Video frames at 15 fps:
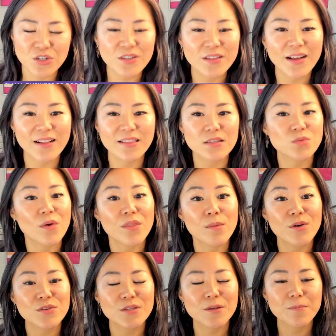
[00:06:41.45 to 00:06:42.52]
She liked this one the
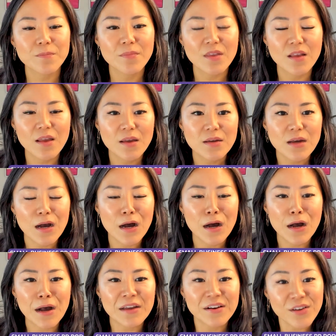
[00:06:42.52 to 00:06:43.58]
most.
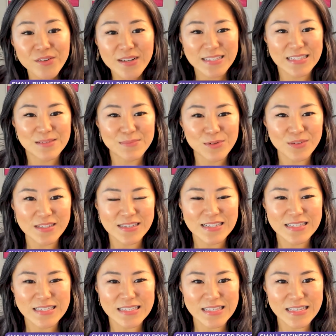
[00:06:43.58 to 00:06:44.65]
Another example
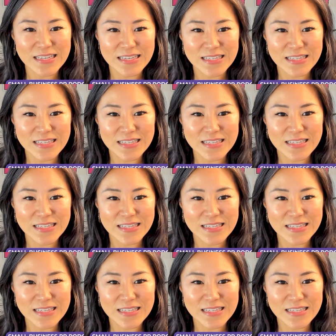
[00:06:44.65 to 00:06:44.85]
is